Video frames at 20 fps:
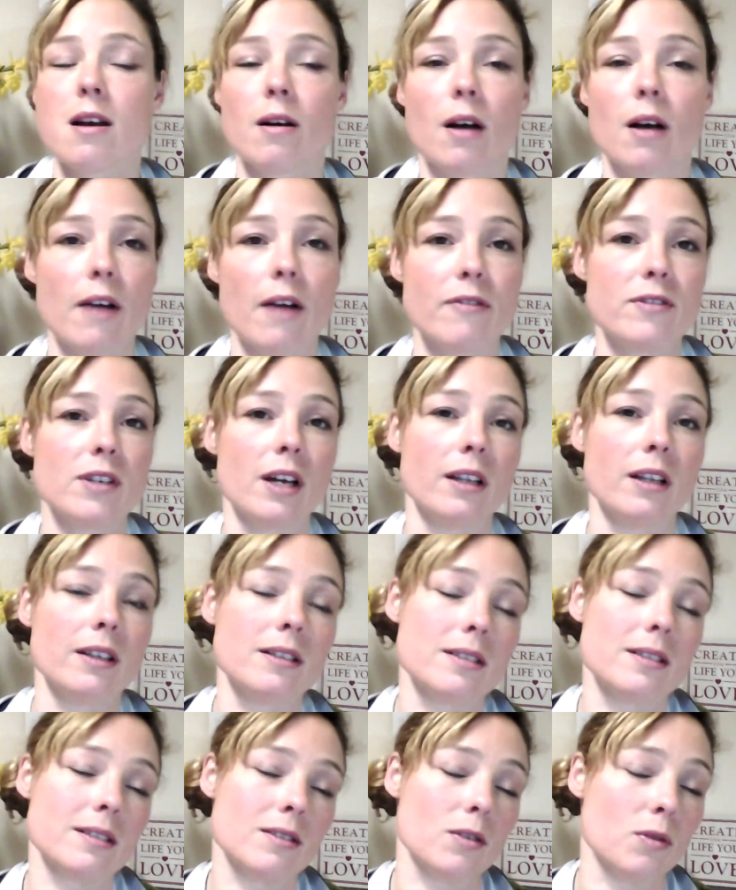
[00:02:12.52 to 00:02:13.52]
I've done
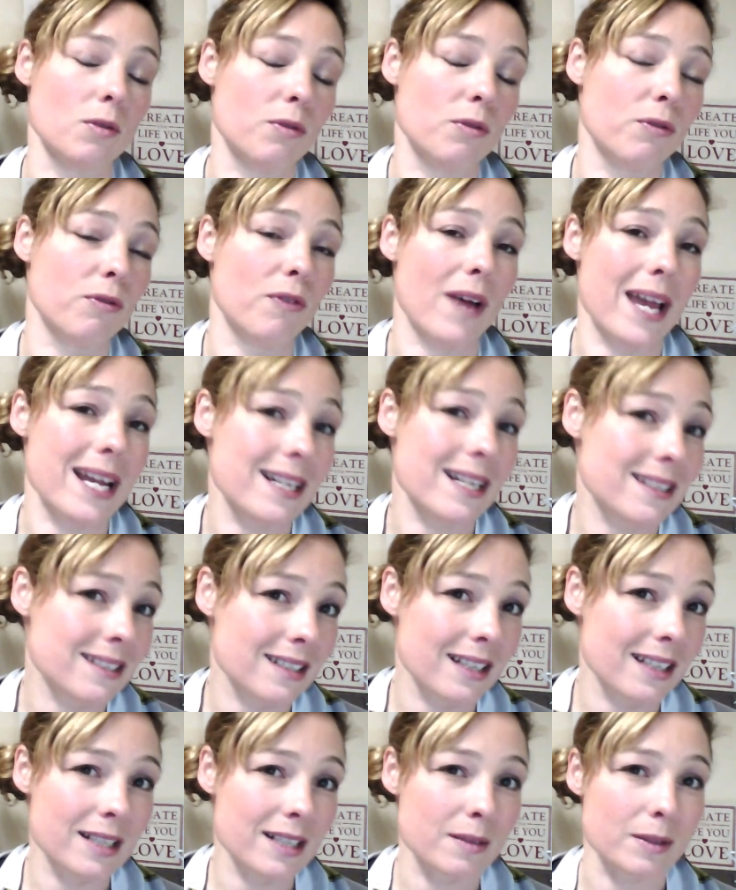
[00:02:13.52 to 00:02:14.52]
the school fetes
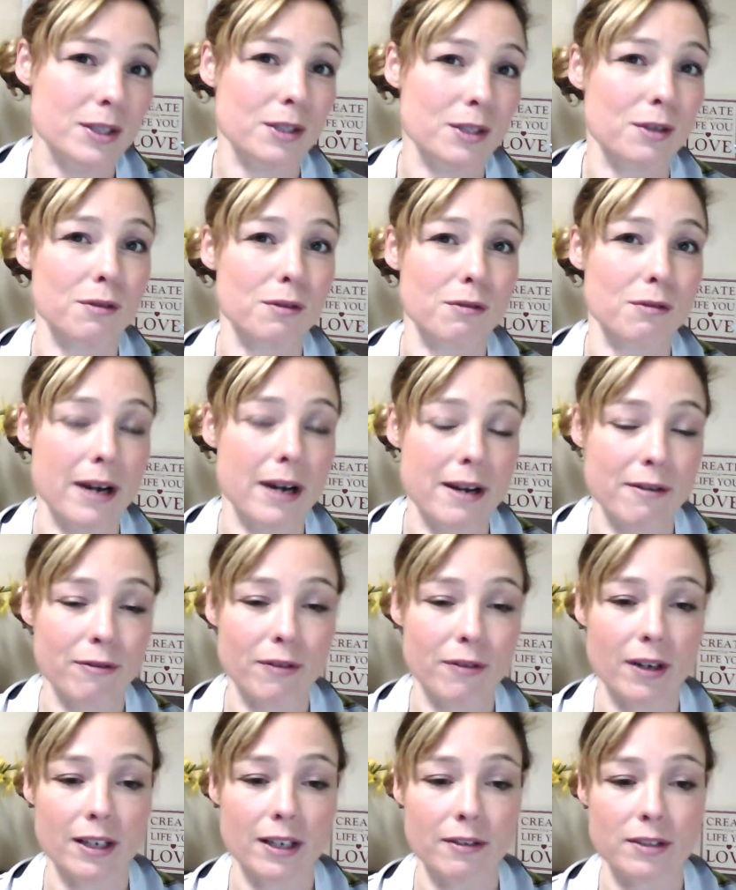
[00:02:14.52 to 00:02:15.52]
and things, which are great
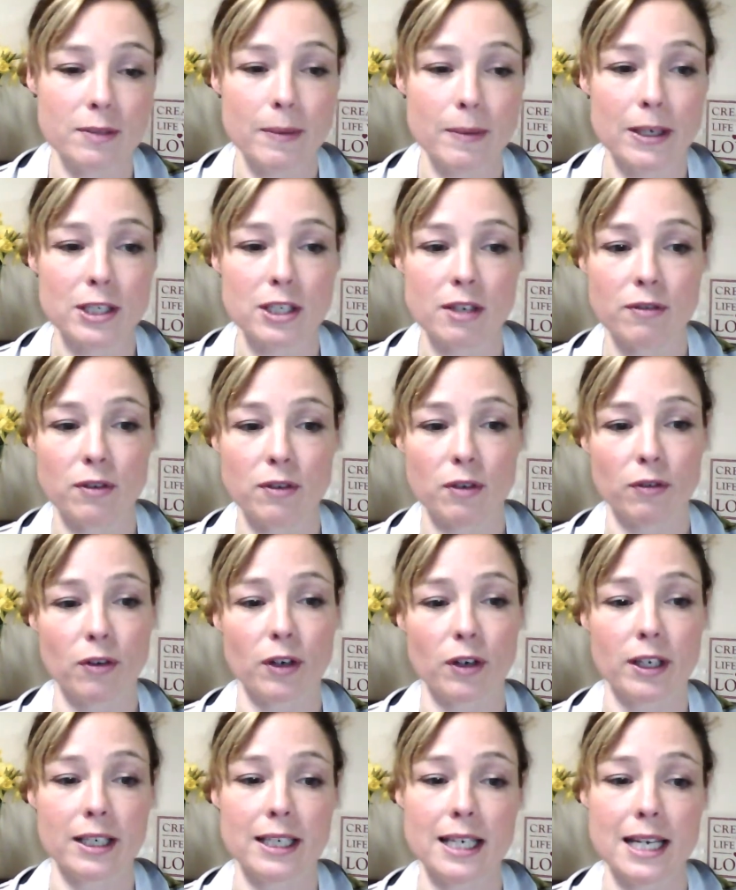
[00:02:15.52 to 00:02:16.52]
fun, especially if you've
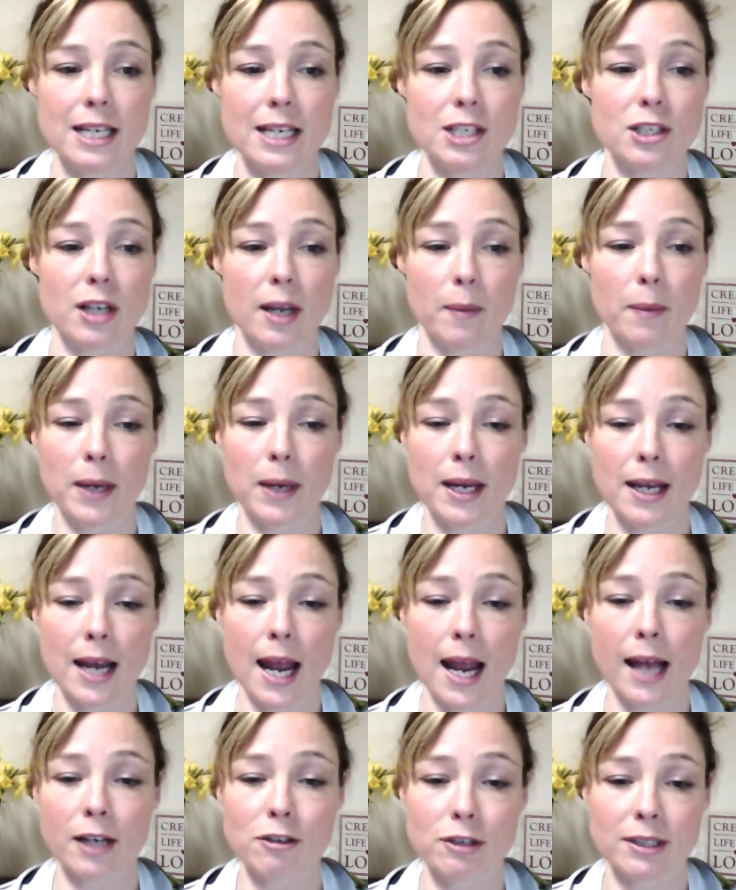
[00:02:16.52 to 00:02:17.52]
got a niche like
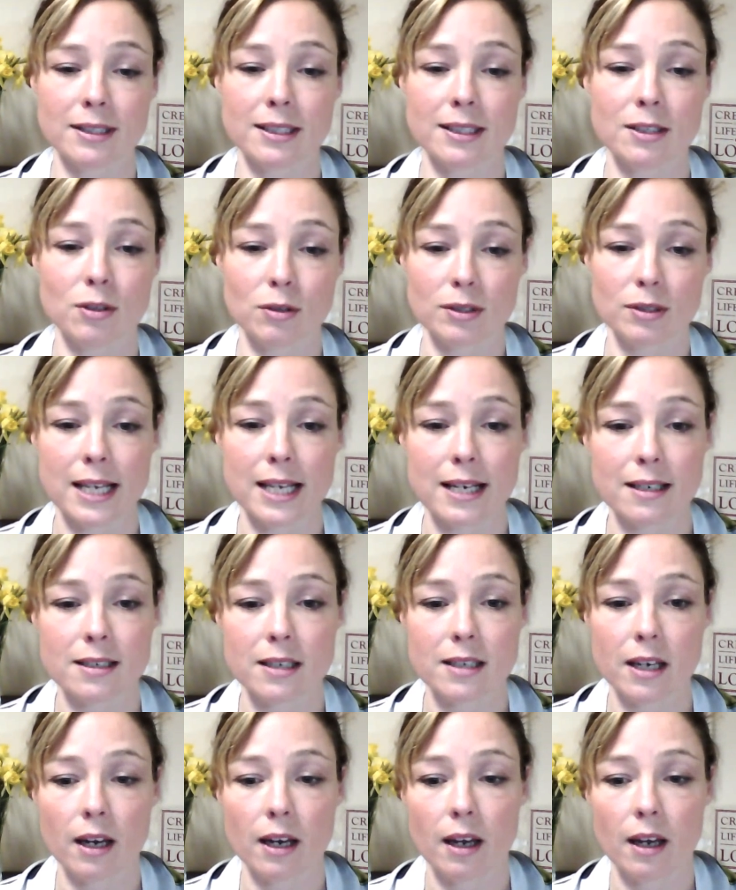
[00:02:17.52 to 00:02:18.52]
pediatrics in your
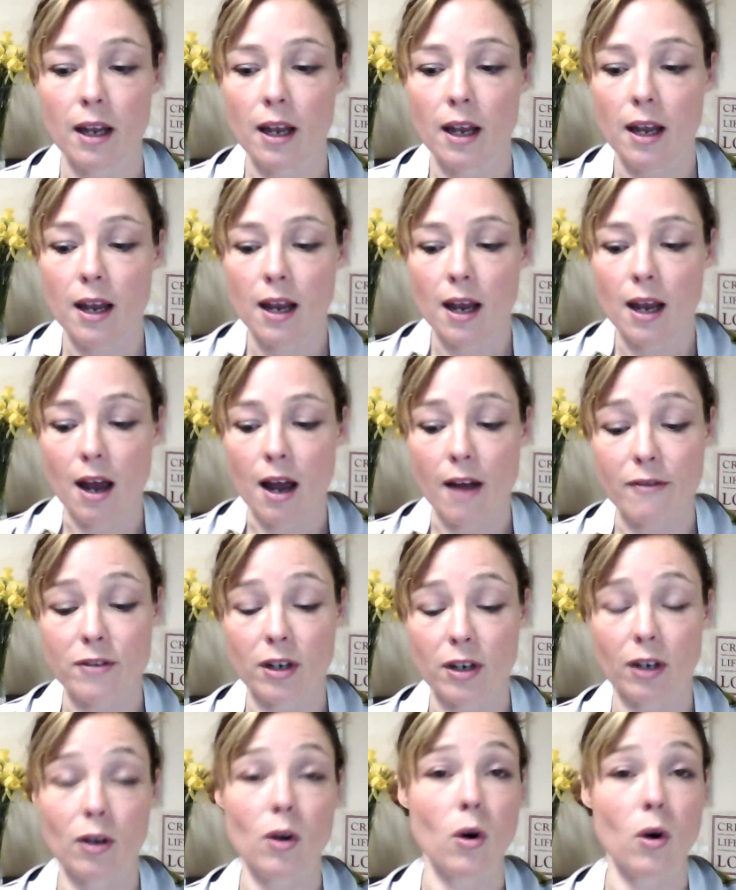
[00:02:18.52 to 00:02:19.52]
center. I've
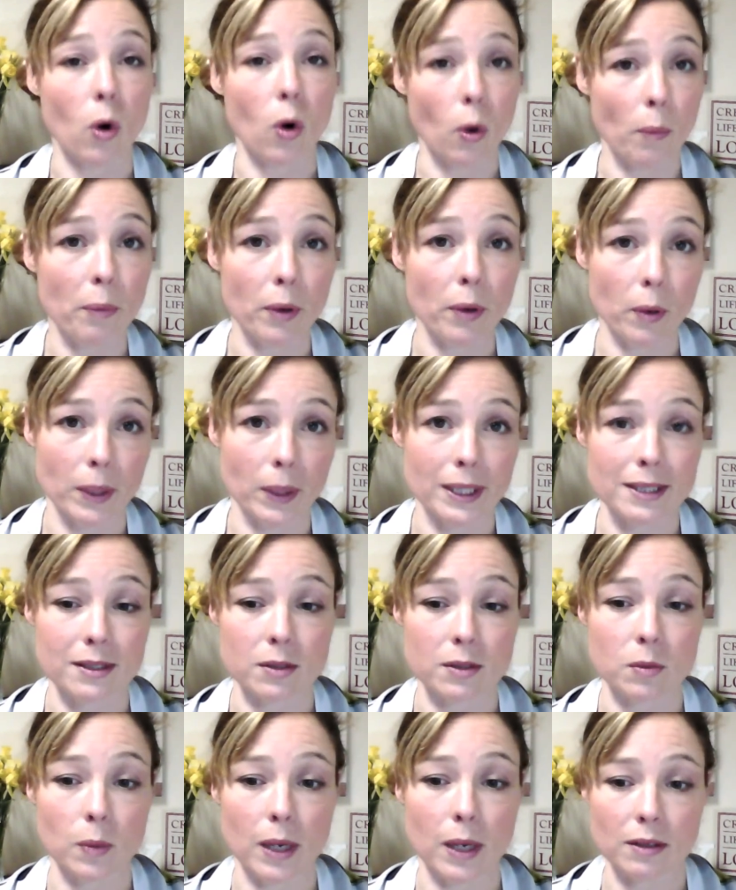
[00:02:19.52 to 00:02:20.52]
done corporate ones
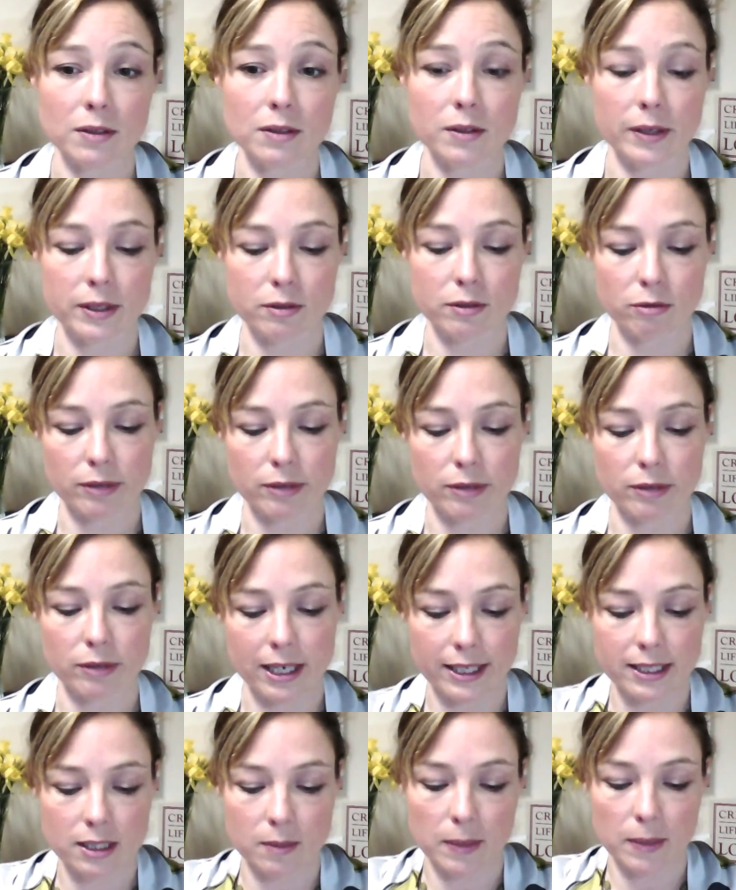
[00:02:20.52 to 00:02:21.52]
as well. So it's really
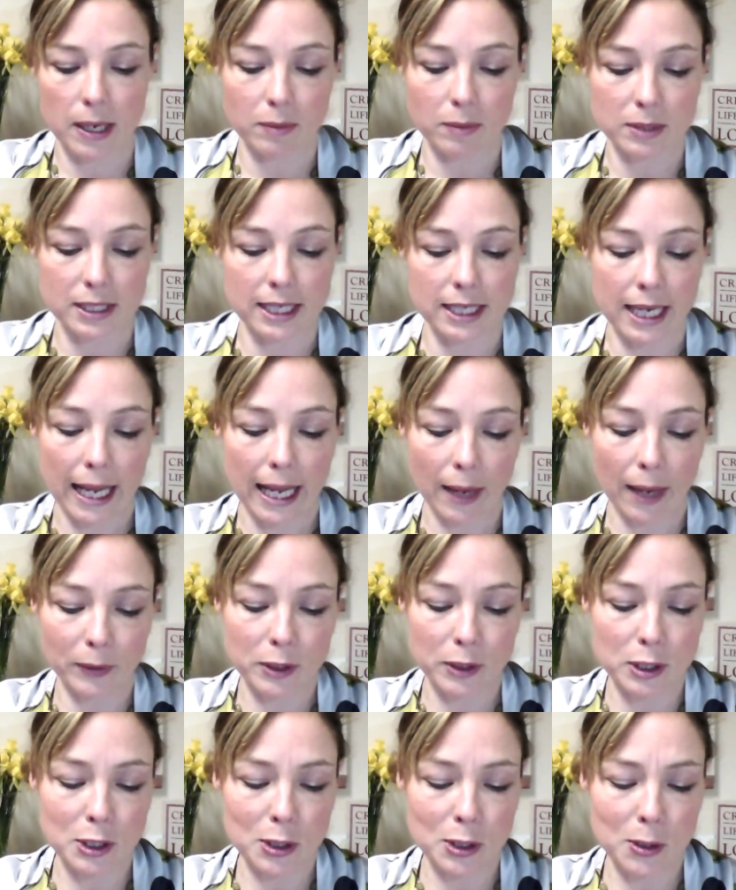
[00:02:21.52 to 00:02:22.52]
nice to be able to get out
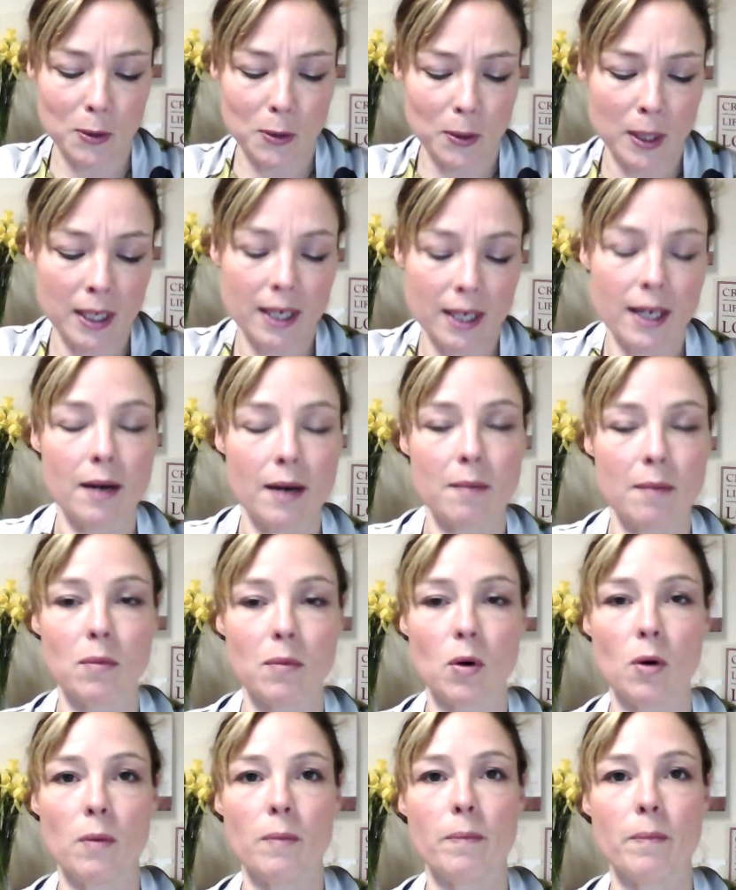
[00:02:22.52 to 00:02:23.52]
and do
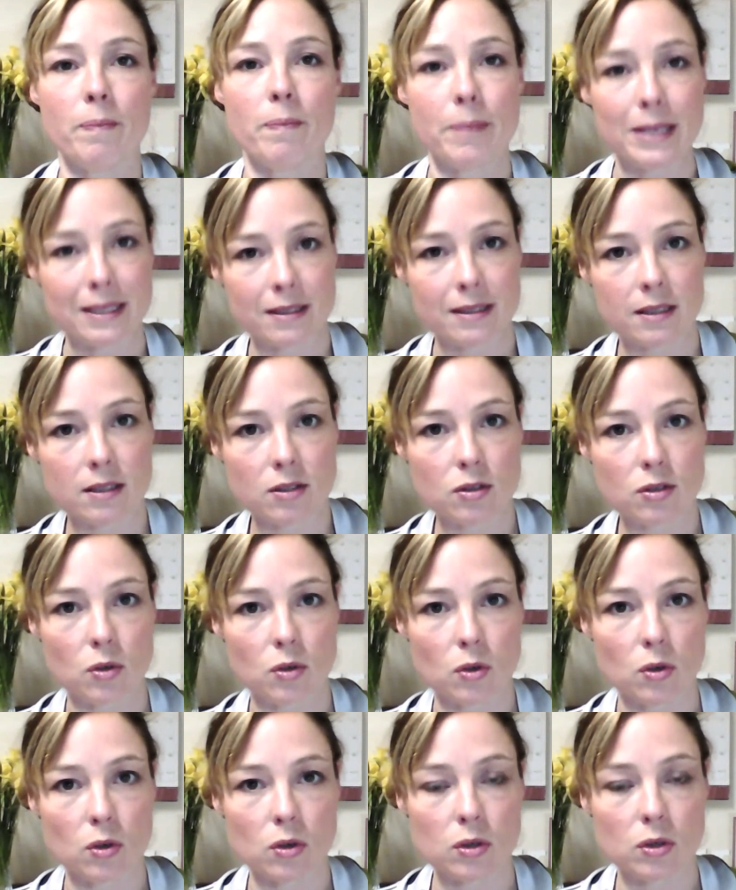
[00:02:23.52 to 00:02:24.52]
more business
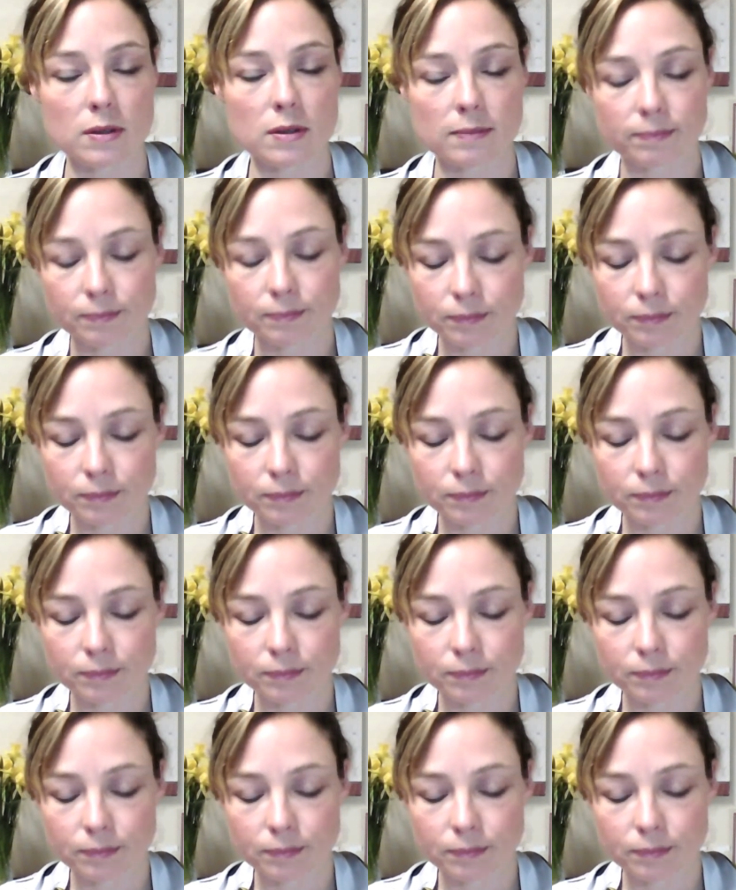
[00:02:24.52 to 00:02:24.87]
talks.